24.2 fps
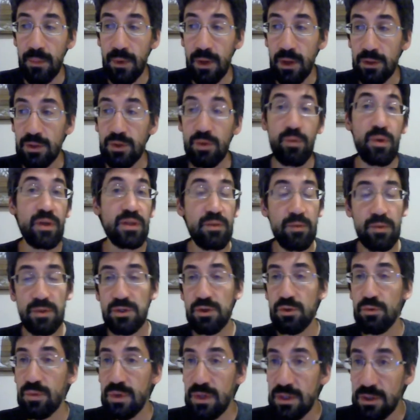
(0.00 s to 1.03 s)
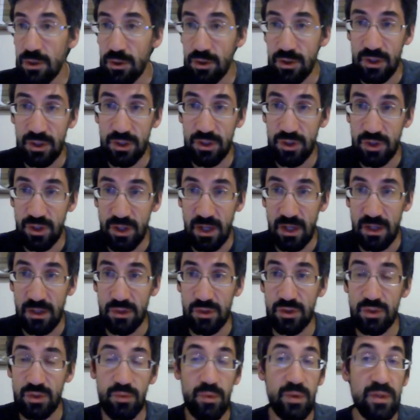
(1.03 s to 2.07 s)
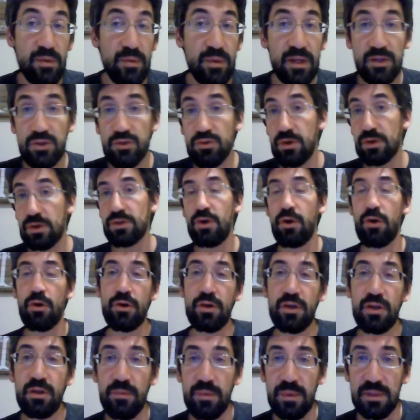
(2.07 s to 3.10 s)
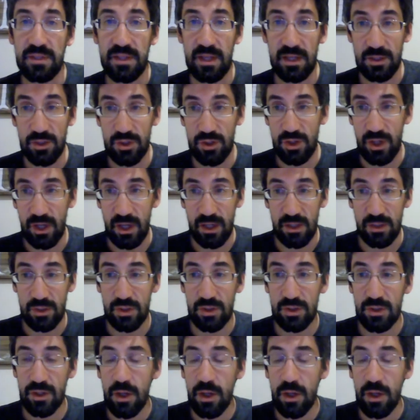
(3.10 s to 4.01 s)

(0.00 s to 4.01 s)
The way that we do research has changed. The way that we construct arguments has changed.